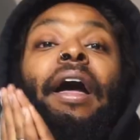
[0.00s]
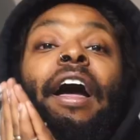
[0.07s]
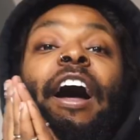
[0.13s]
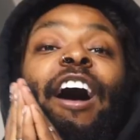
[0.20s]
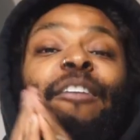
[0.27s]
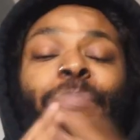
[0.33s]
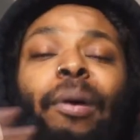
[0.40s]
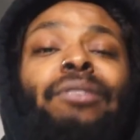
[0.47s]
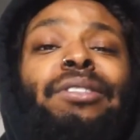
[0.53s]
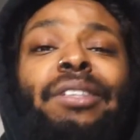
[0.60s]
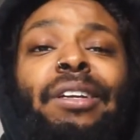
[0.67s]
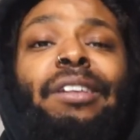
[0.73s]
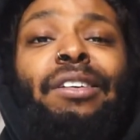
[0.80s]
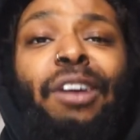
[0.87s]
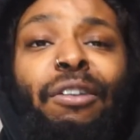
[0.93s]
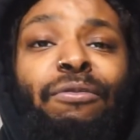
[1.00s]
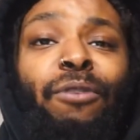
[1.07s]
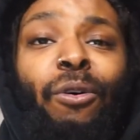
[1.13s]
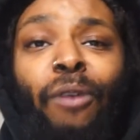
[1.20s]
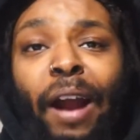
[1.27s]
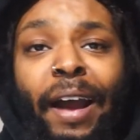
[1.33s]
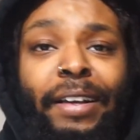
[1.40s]
I've posted enough
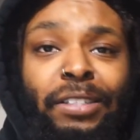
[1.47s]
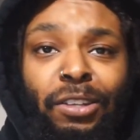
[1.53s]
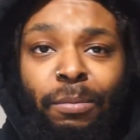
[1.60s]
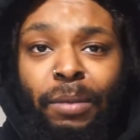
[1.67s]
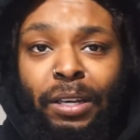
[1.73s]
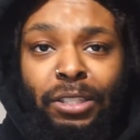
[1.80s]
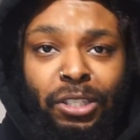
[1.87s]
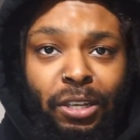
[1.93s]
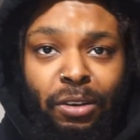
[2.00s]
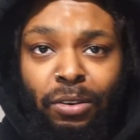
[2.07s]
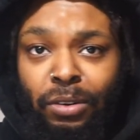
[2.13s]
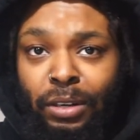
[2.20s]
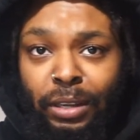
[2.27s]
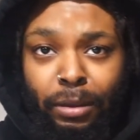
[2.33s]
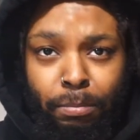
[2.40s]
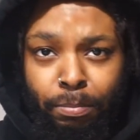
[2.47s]
variety on my channel to